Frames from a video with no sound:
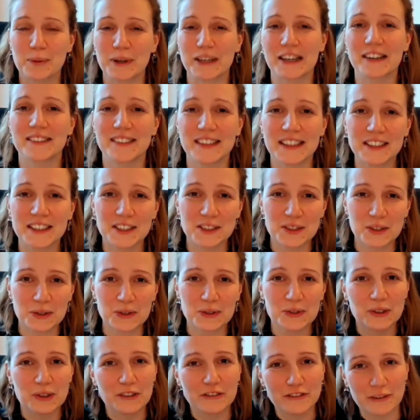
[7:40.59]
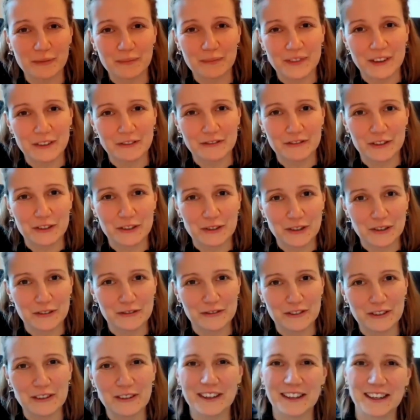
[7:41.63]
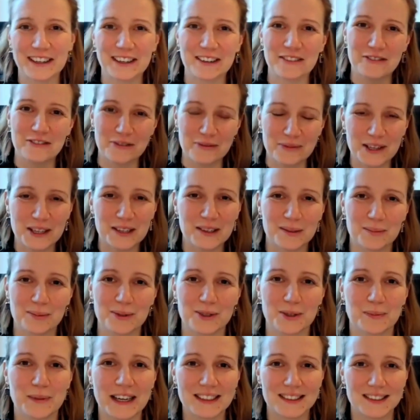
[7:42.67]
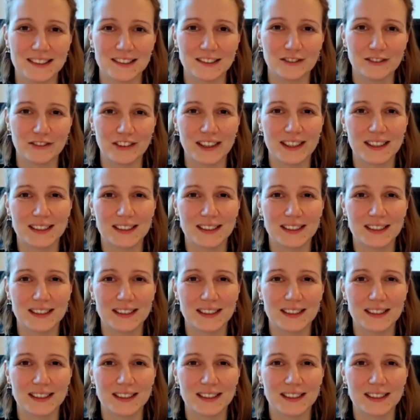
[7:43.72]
But I think it's also if you look at it from the other perspective,